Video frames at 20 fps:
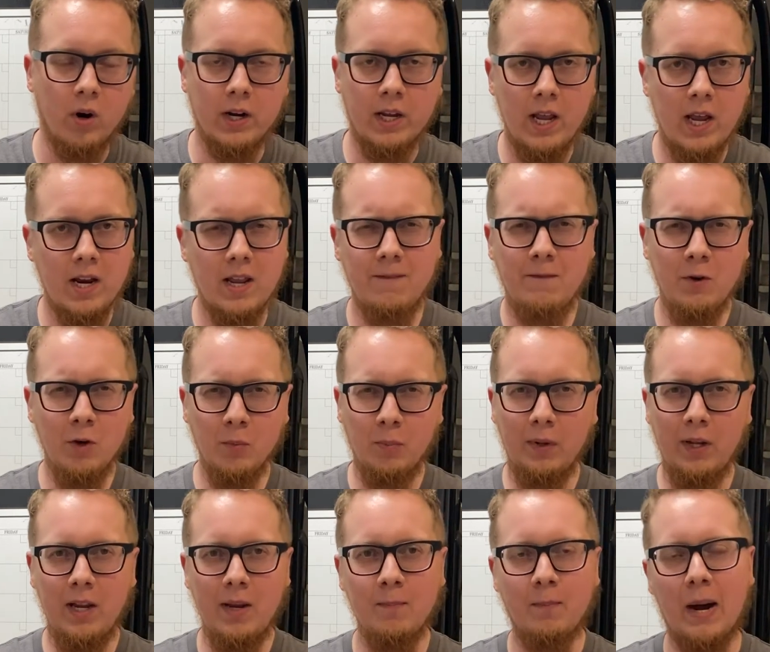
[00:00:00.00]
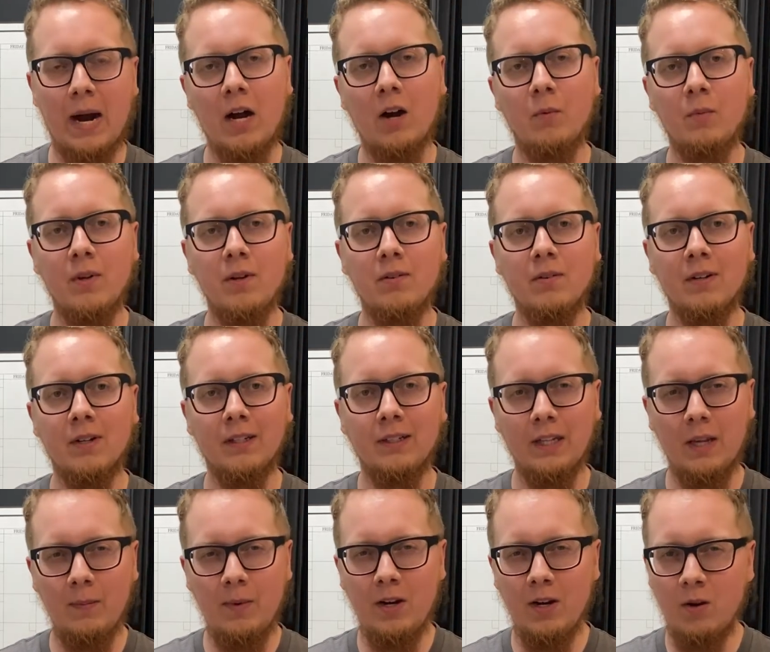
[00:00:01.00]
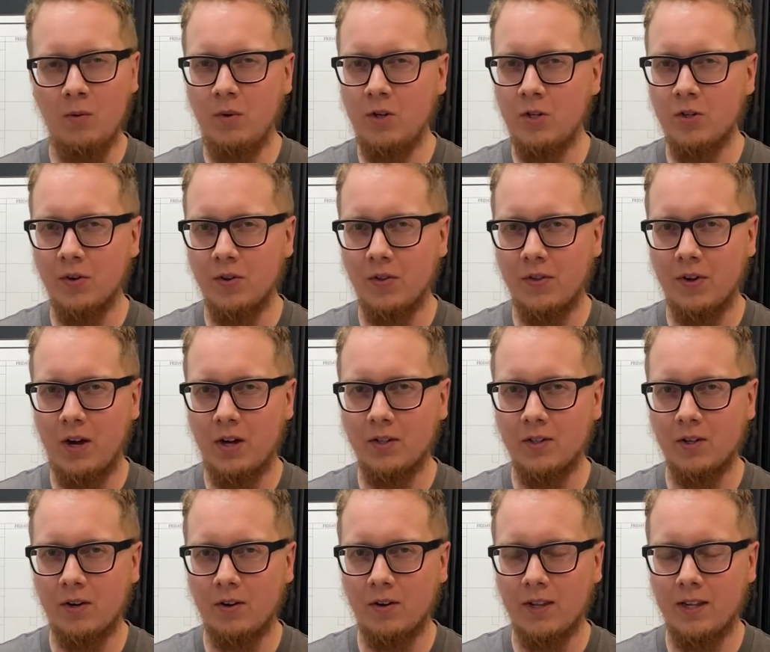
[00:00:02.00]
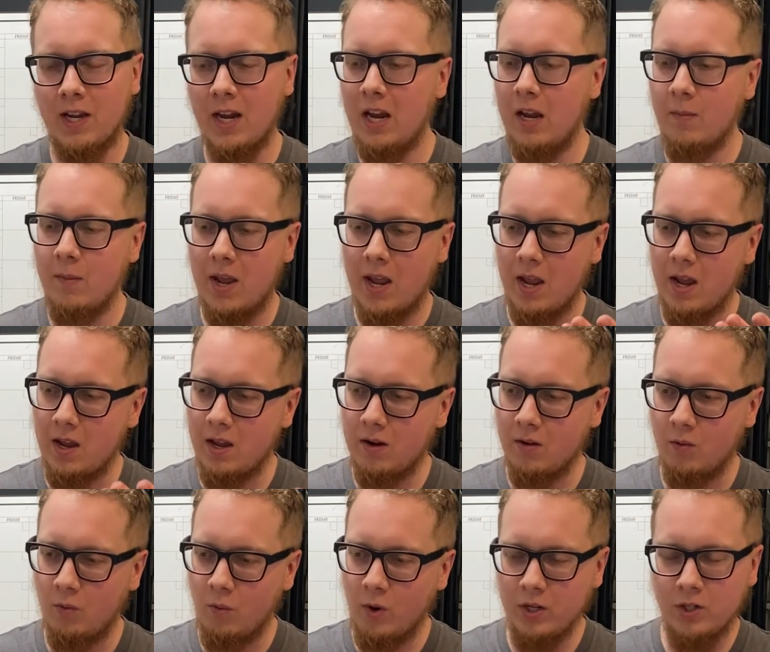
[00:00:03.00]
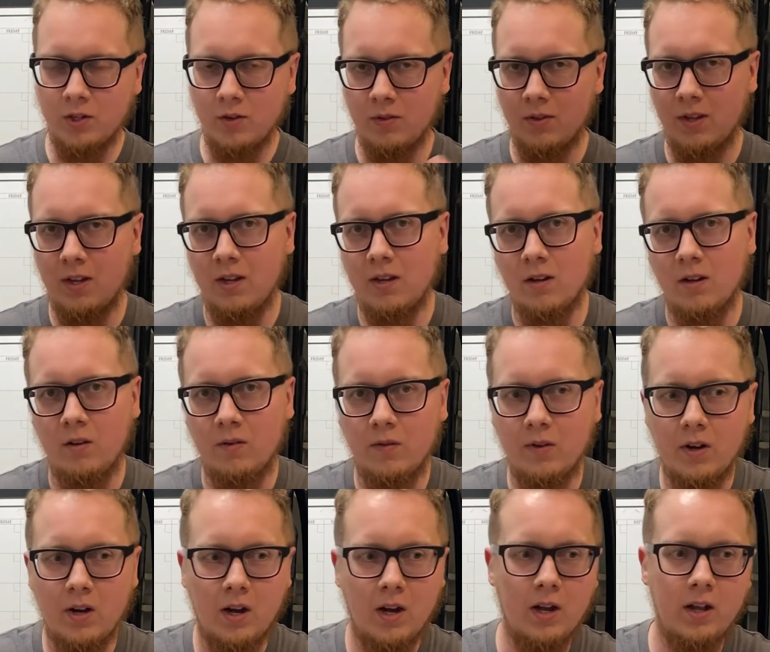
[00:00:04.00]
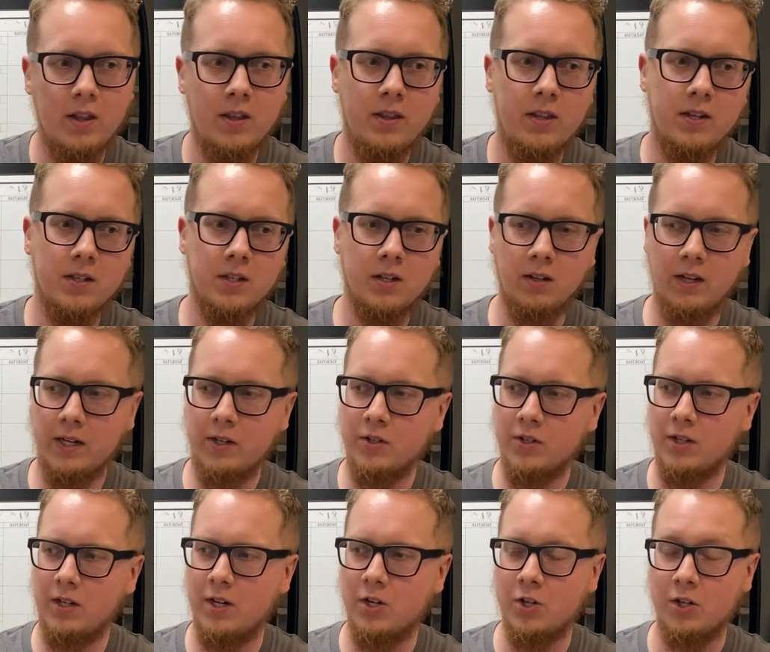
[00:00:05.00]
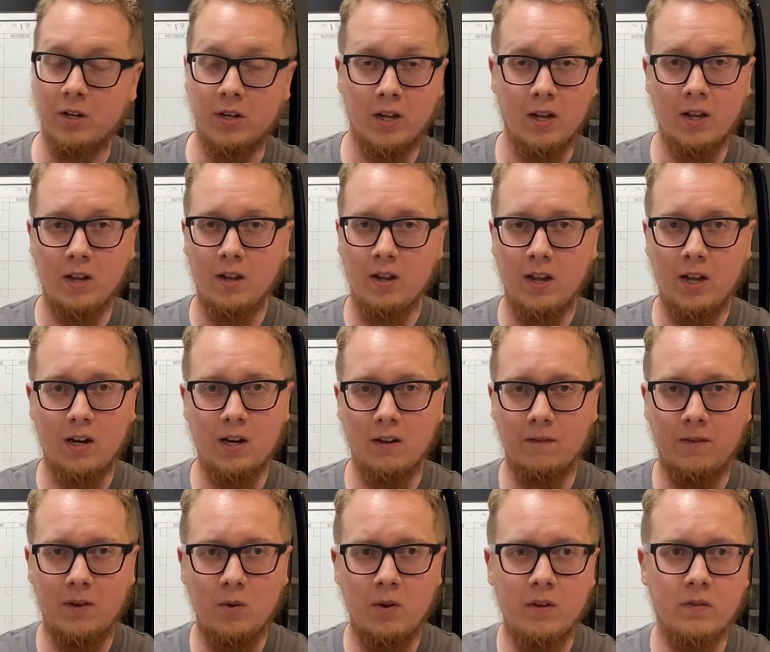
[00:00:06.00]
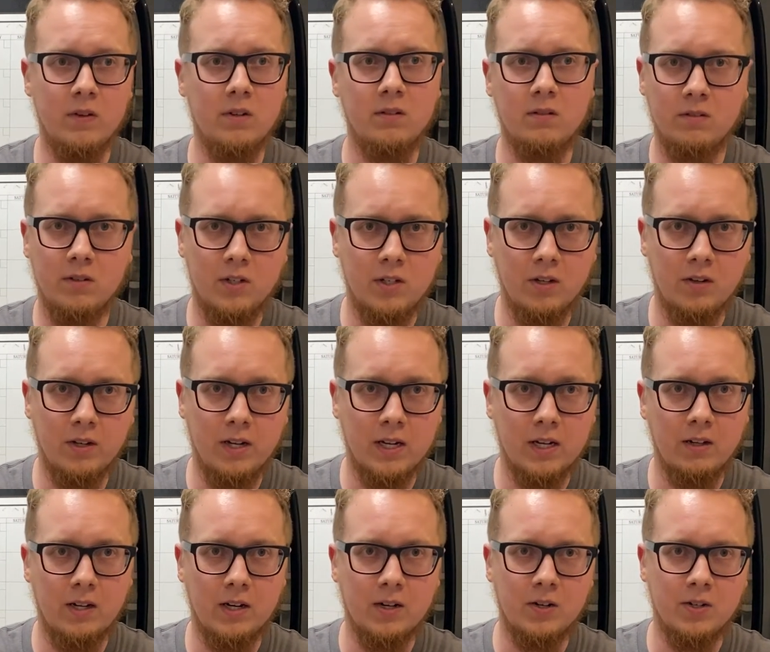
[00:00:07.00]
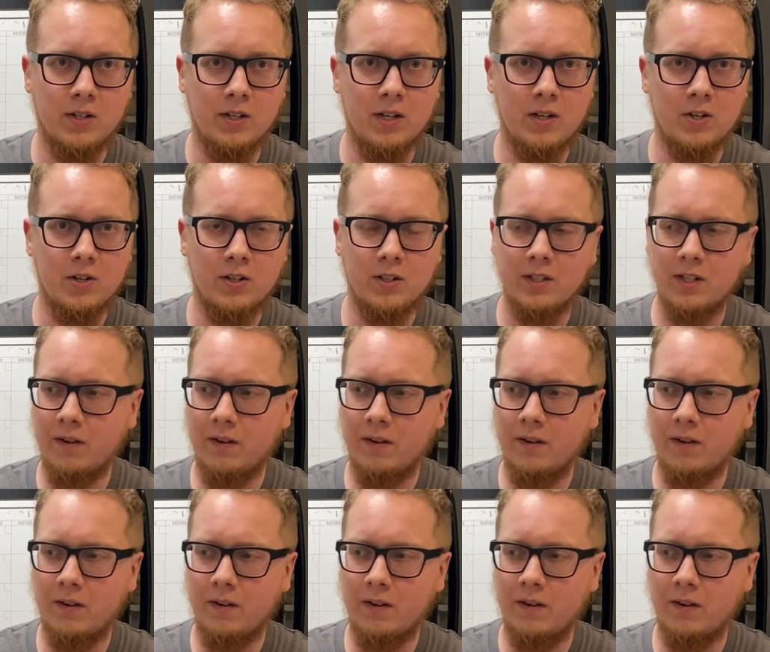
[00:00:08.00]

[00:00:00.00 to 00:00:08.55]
Again, if you're playing Biomutant, let me know what your thoughts are on the game and what you think of this Collector's Edition, and if you even still get Collector's Editions.